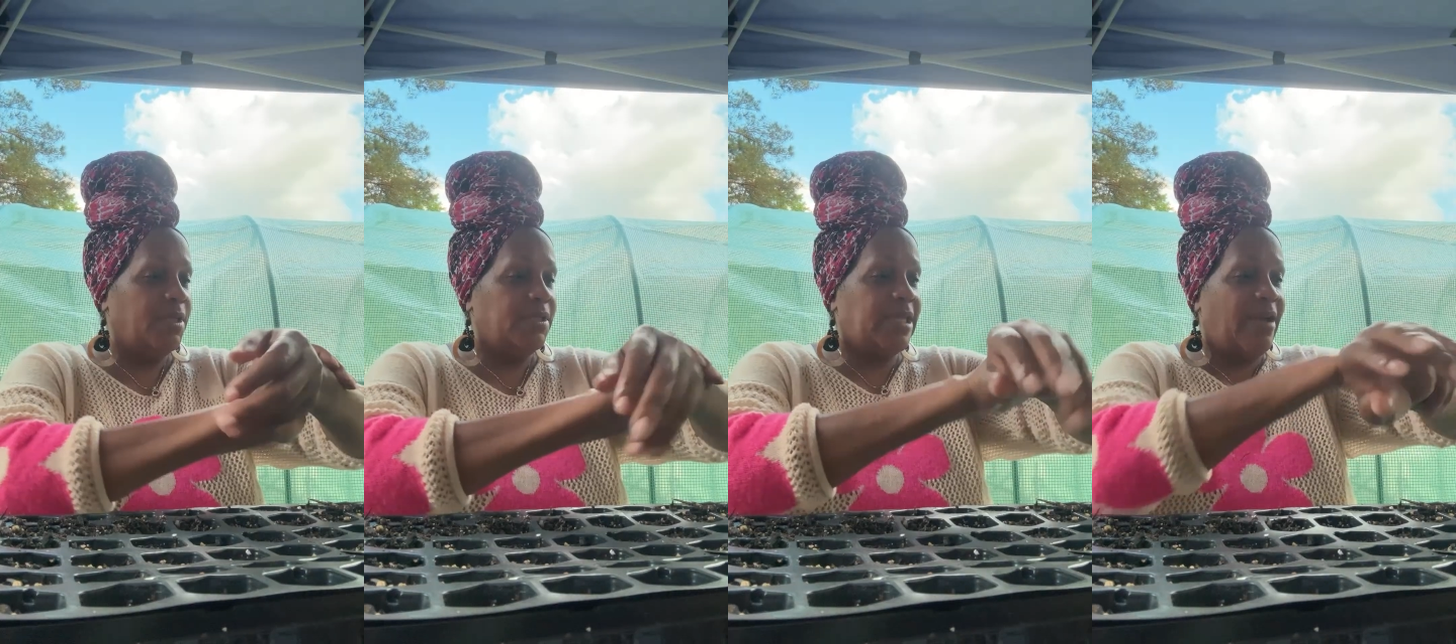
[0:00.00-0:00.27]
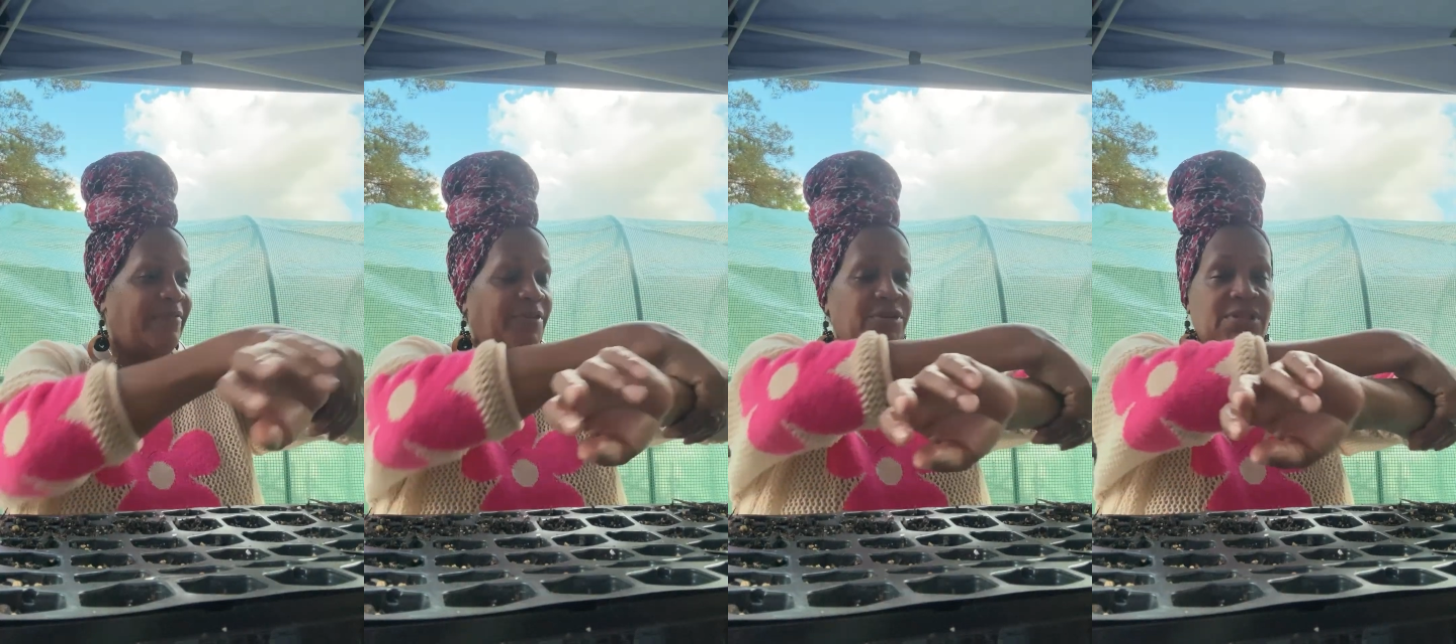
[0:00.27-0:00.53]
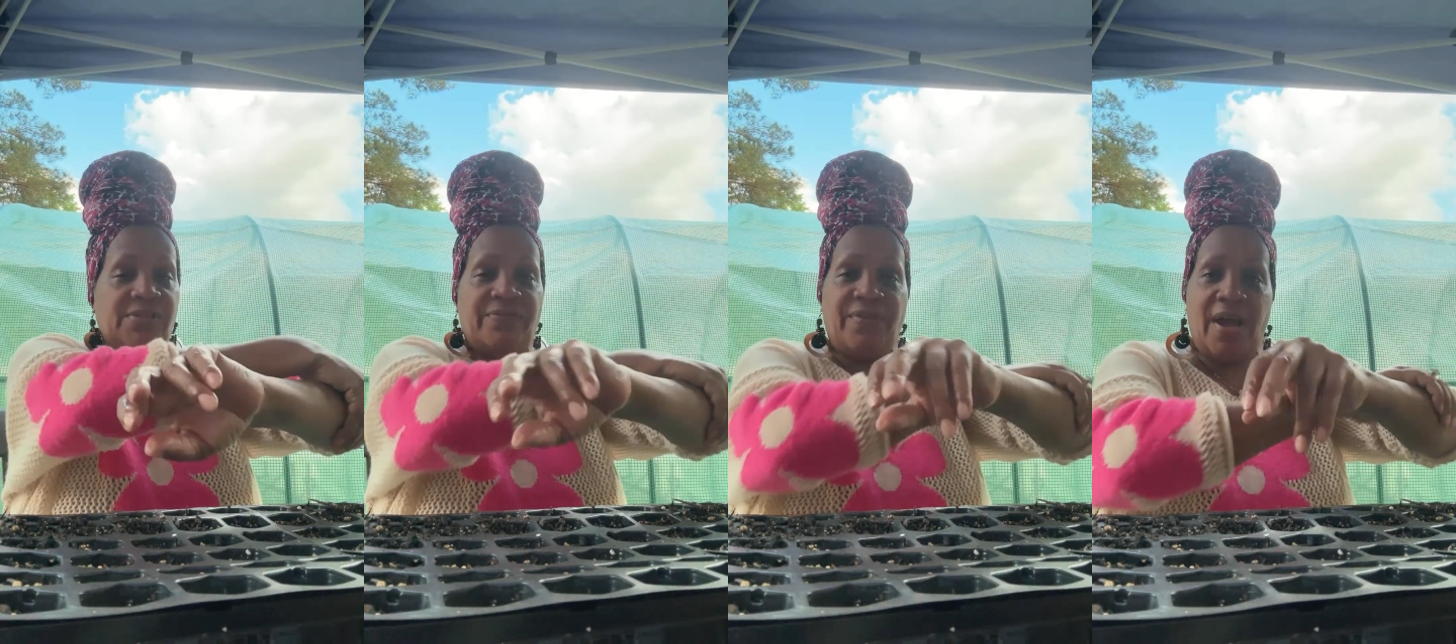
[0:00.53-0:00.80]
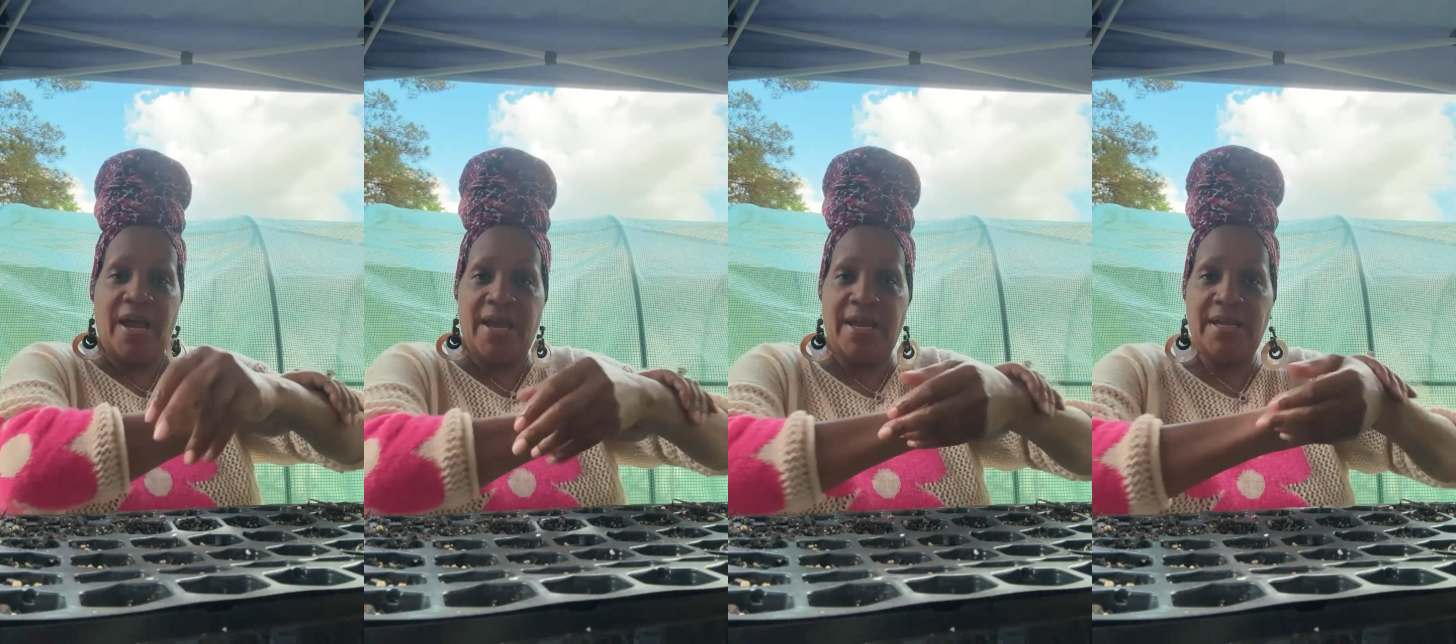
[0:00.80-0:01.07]

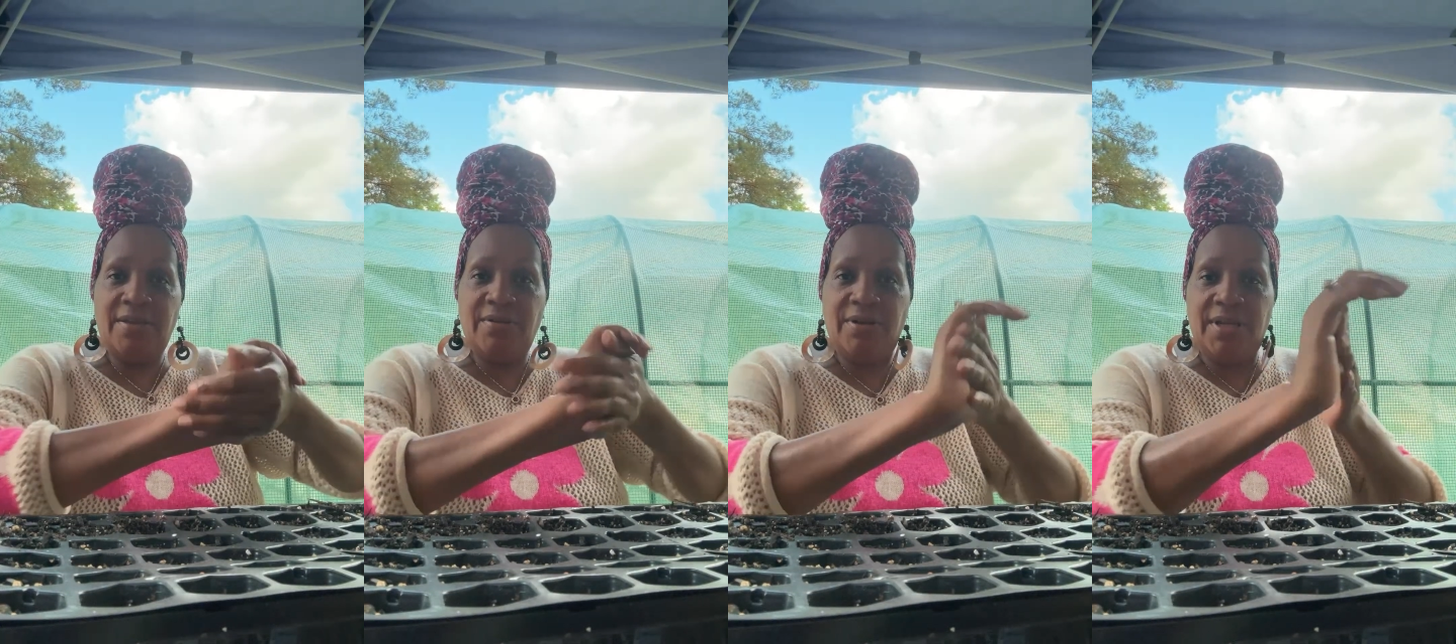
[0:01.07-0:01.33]
diversifying your